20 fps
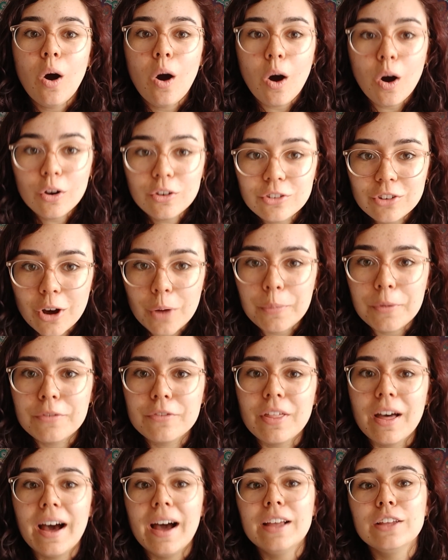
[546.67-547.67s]
On top of
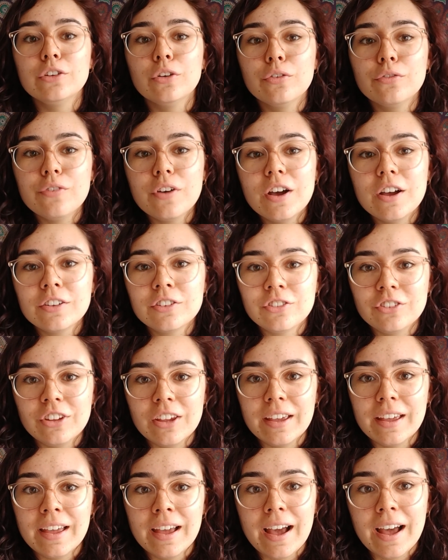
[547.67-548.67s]
that, your first
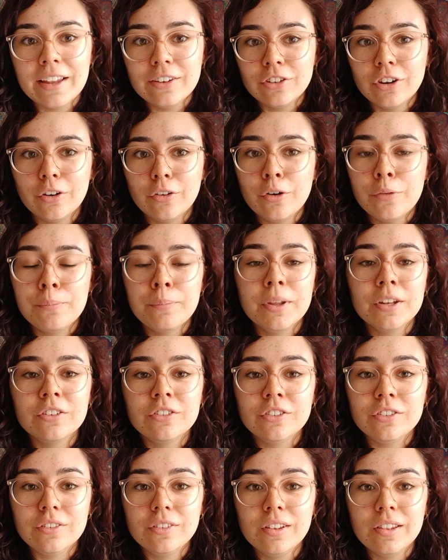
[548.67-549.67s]
year at Durham
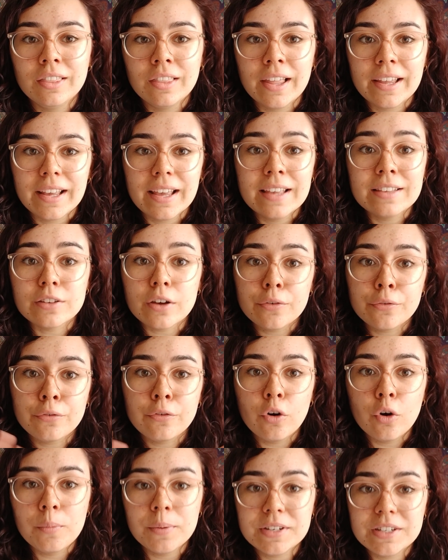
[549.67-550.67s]
is a
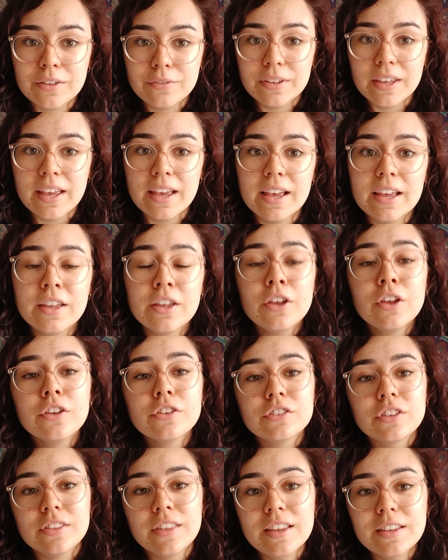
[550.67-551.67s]
formative year,
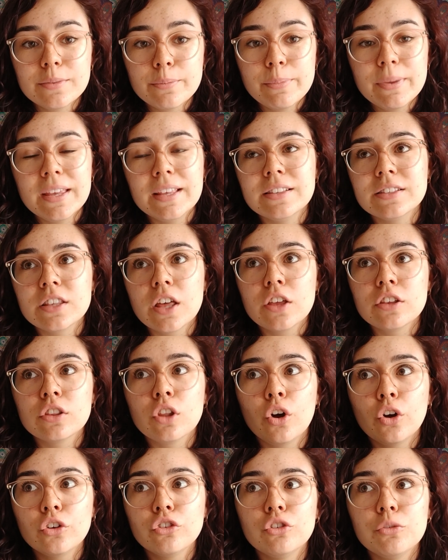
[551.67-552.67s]
so this means that as
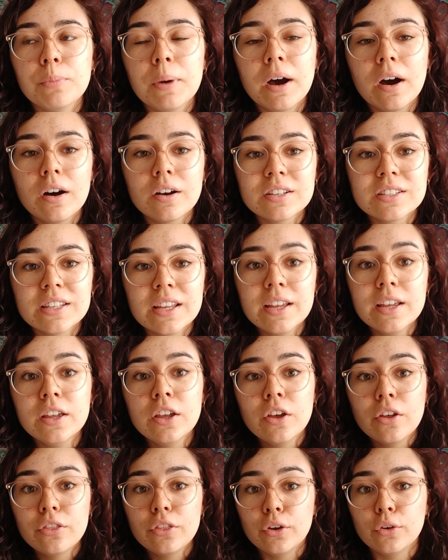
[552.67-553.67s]
long as you pass it,
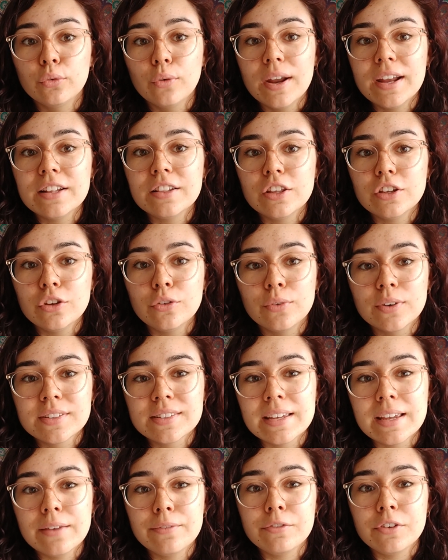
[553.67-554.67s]
the grade that you
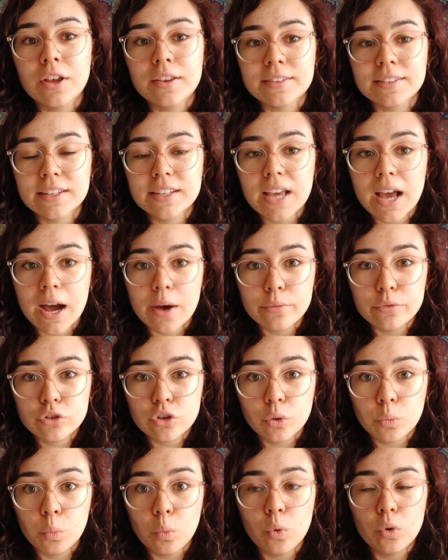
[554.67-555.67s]
receive doesn't count
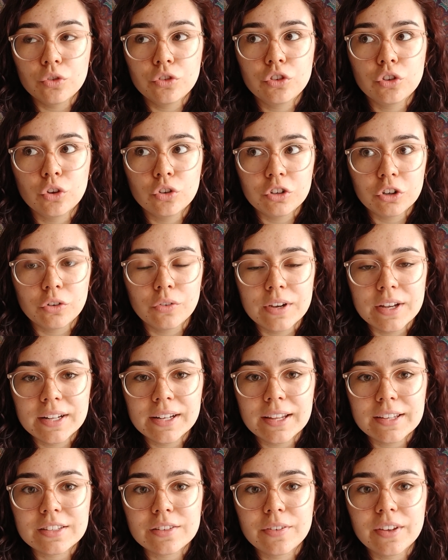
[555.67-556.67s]
towards your degree
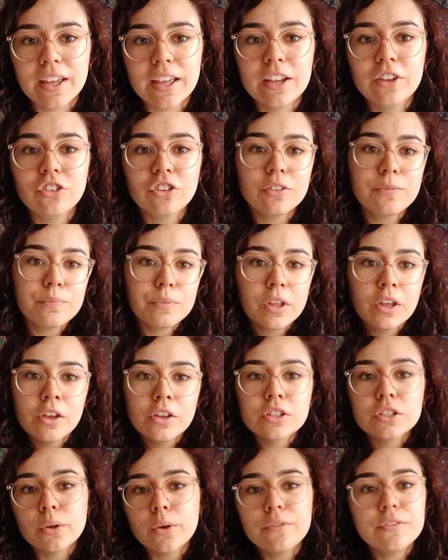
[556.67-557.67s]
classification.
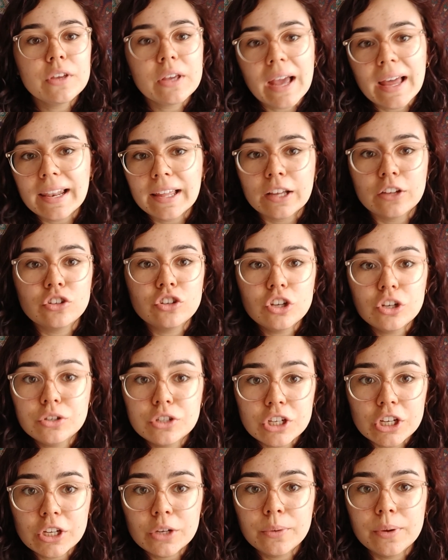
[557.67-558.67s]
So if you get like a
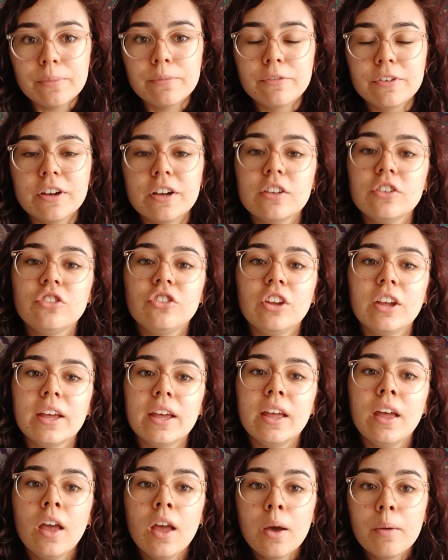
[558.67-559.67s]
2-2 in first
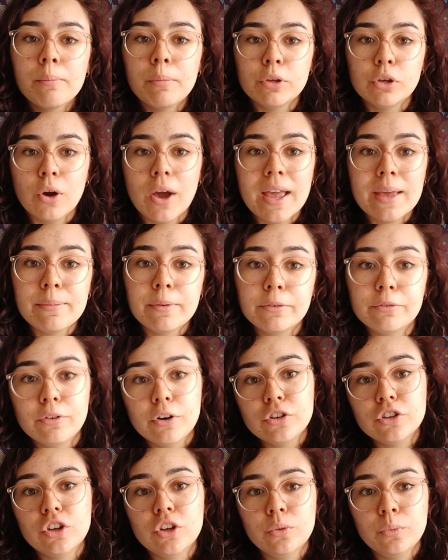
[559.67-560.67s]
year but you're aiming for a
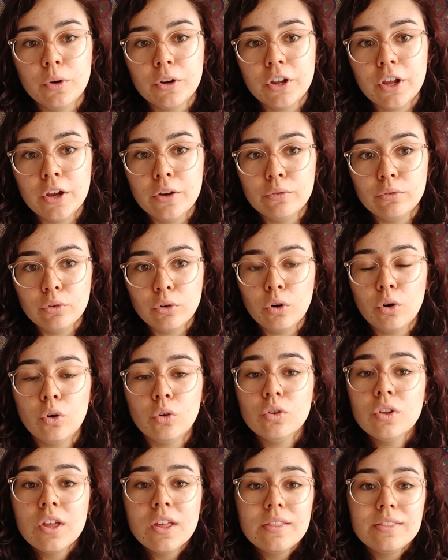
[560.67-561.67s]
2-1
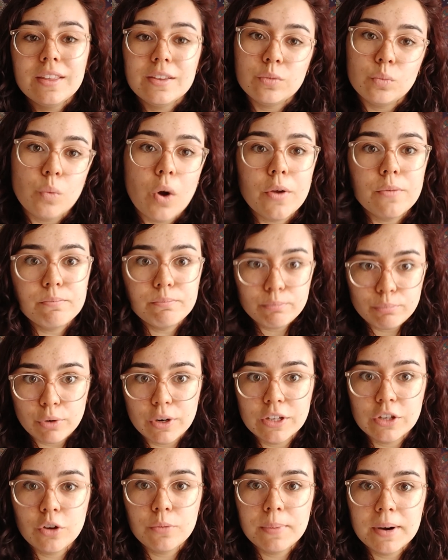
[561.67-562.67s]
overall, this won't
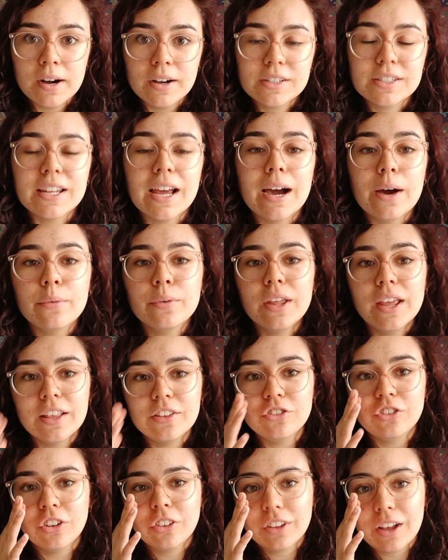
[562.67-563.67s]
bring your mark down. It's
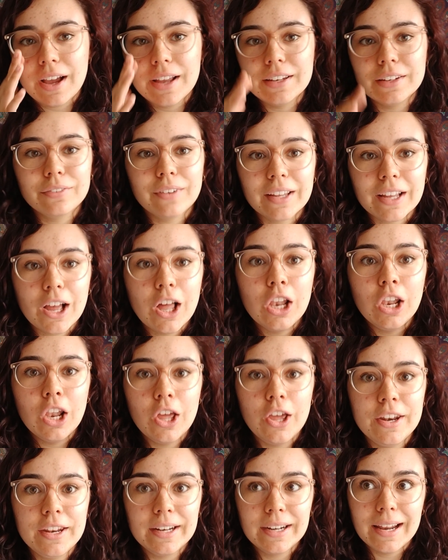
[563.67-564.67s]
just kind of like a
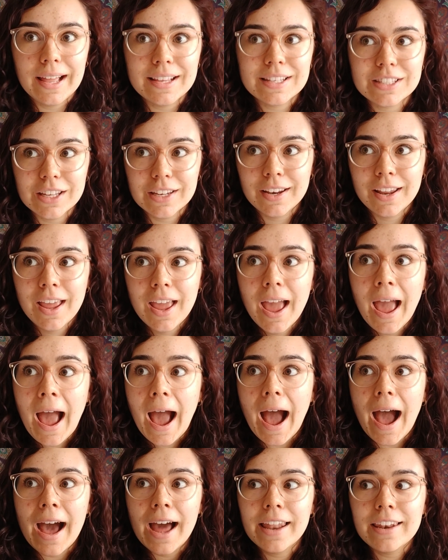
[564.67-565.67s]
learning lesson,
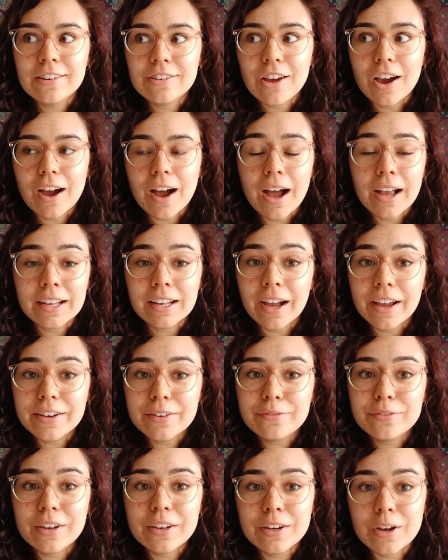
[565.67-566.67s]
and I kind
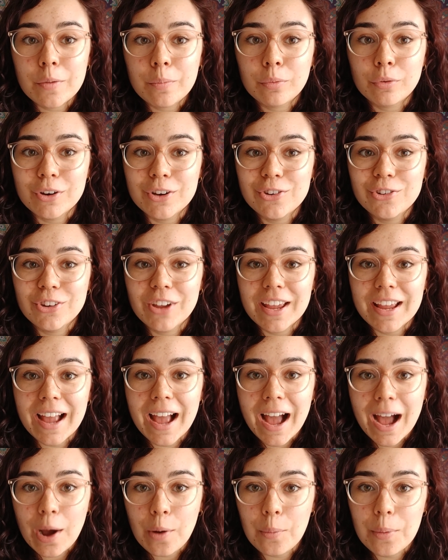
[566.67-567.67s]
of didn't appreciate
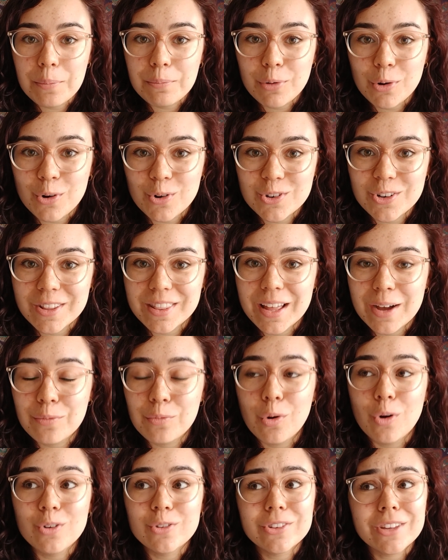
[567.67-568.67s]
how important that
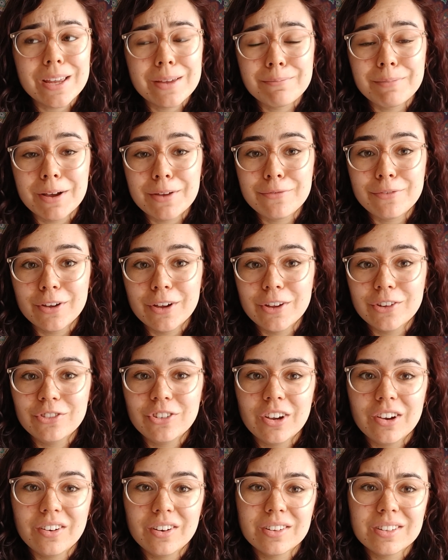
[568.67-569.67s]
was in my first
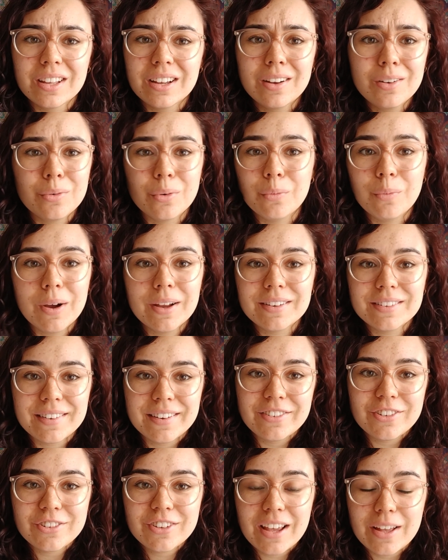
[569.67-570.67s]
year. I was like, oh well, why doesn't
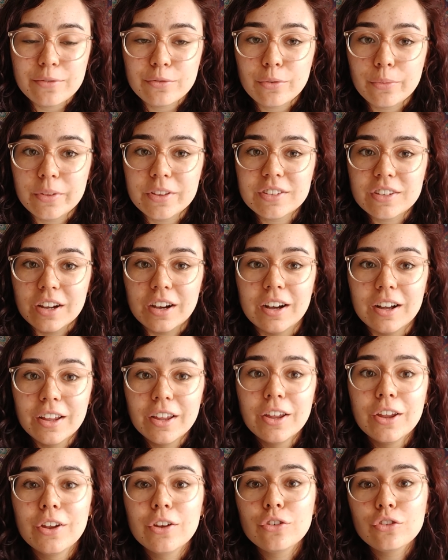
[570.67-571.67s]
it just count from the start?
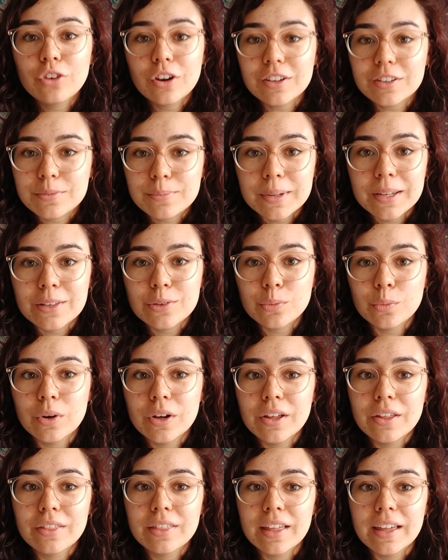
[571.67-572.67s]
Trust me, it's
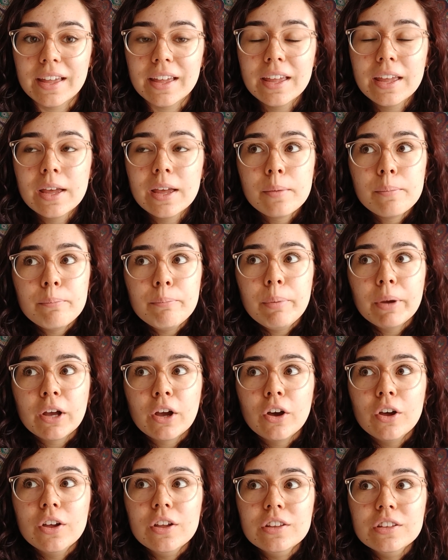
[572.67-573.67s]
worth it,
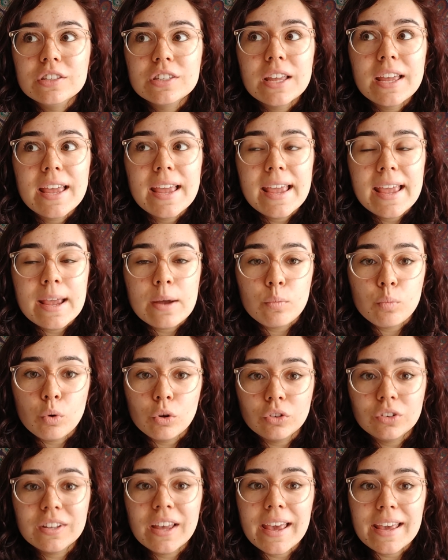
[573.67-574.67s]
because it
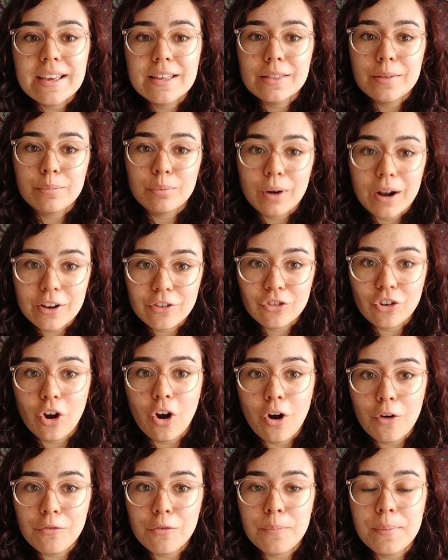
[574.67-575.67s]
will take the pressure
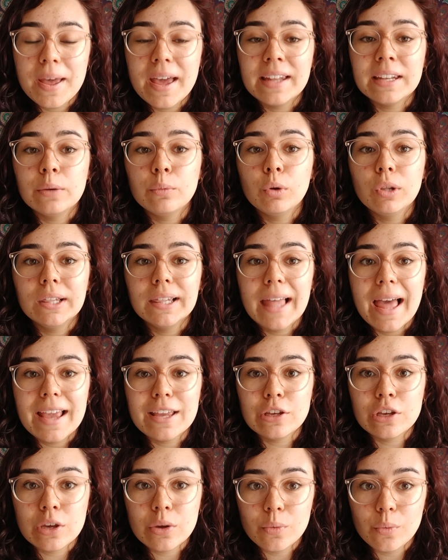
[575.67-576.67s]
off a bit and it will let
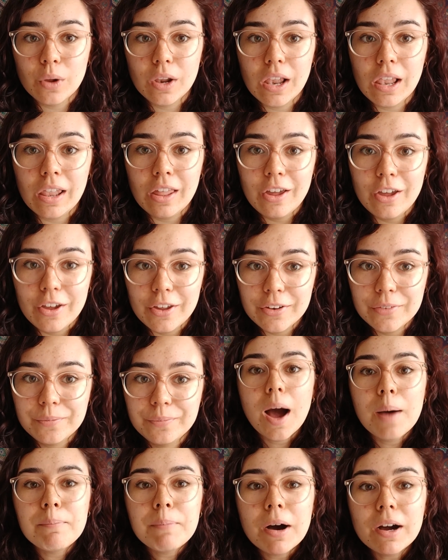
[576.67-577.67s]
you learn.
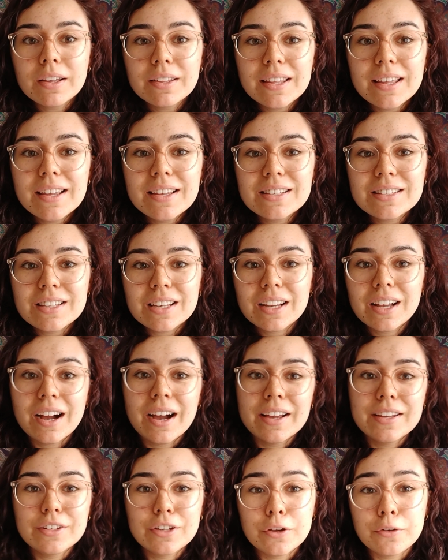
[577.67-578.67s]
Among this
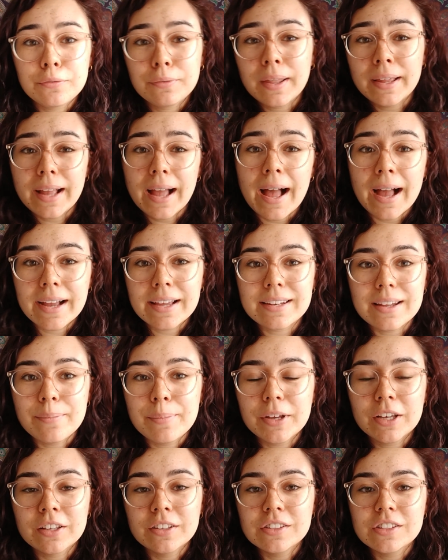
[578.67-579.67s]
kind of like
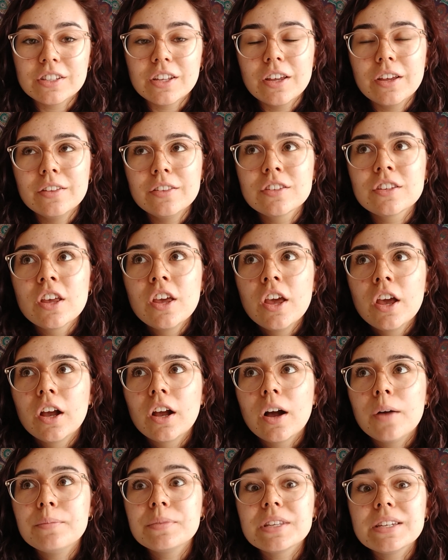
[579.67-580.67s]
academic concerns
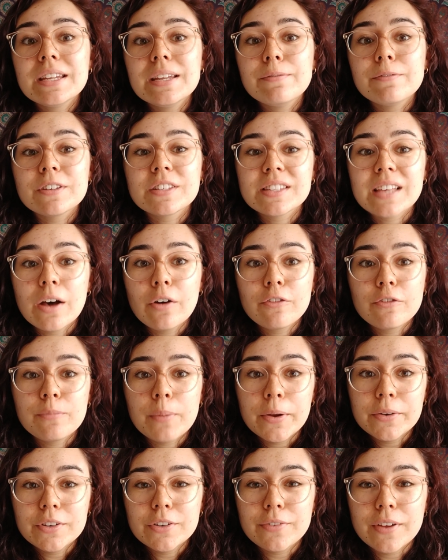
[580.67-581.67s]
comes the need for
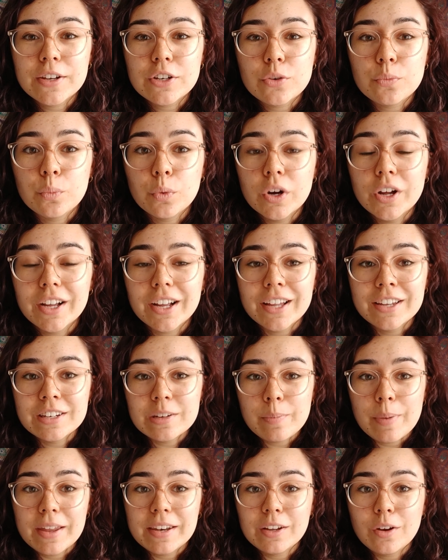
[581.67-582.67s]
self-motivated work, and
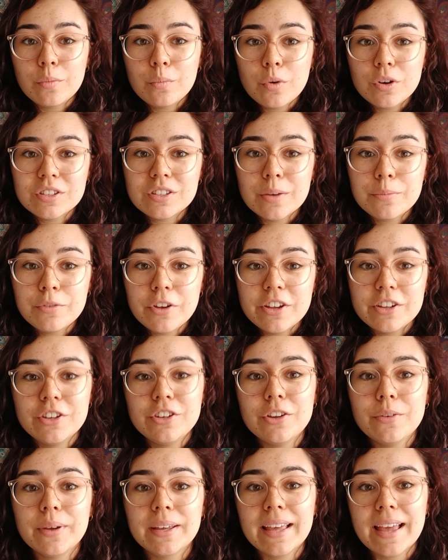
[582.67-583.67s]
depending on what subject you
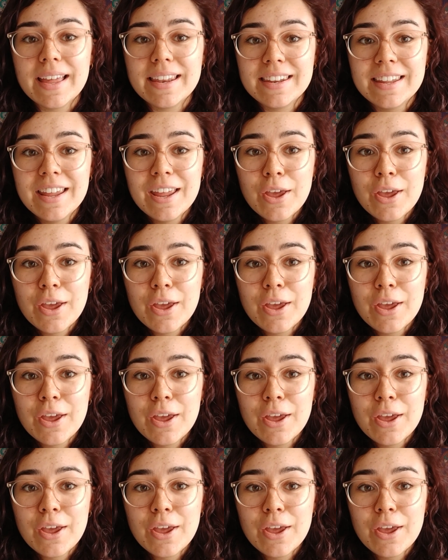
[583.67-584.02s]
do, again,